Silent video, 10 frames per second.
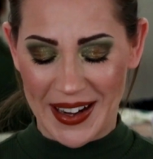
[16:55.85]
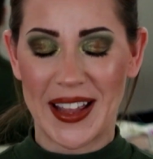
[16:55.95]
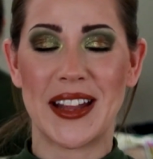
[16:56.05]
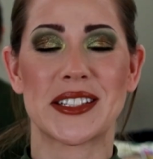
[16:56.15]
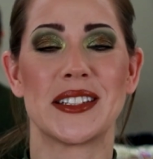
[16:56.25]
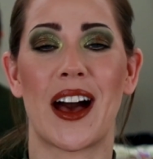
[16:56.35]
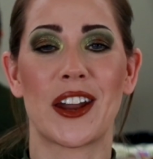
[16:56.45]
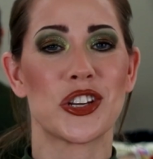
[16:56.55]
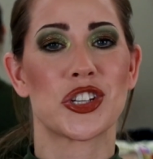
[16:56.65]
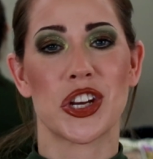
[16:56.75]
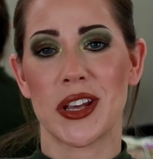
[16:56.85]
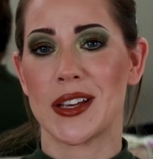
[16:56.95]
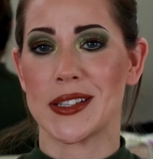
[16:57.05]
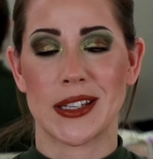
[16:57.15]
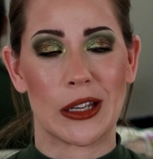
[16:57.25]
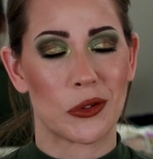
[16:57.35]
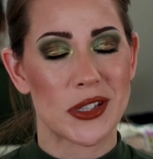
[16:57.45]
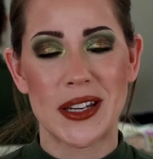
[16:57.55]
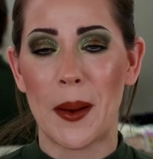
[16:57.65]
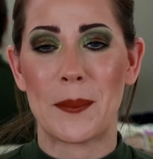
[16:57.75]
It's not a shitty concealer.
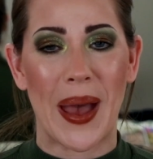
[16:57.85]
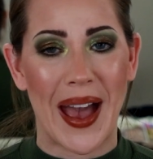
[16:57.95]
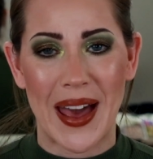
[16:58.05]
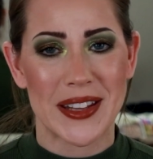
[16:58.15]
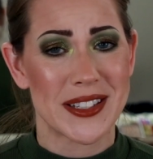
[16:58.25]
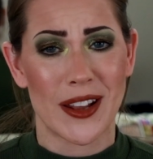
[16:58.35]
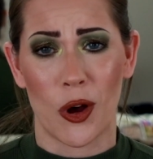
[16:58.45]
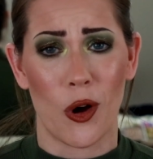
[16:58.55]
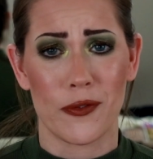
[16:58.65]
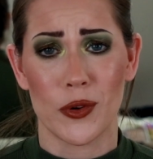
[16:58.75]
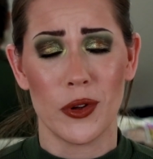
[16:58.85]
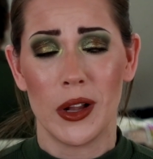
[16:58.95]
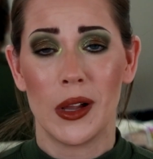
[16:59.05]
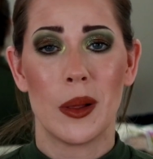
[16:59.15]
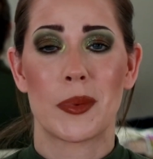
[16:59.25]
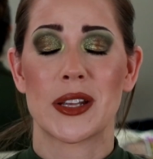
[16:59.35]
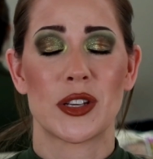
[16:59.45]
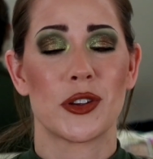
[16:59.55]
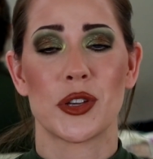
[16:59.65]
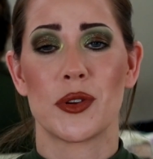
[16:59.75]
It's not bad. It's not awful, but it's
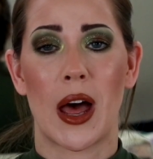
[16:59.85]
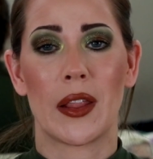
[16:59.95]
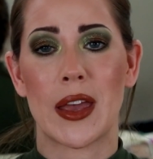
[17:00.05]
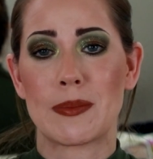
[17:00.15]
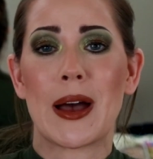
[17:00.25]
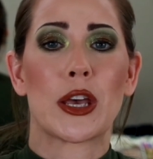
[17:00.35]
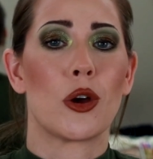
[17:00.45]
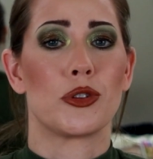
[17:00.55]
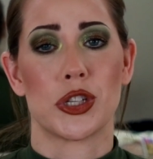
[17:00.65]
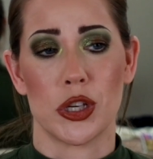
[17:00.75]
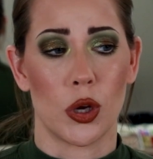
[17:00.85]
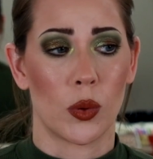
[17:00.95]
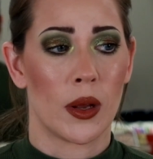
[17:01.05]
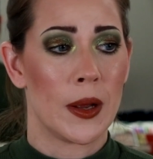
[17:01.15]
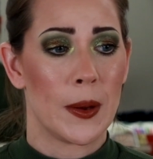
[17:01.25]
also not like my go-to.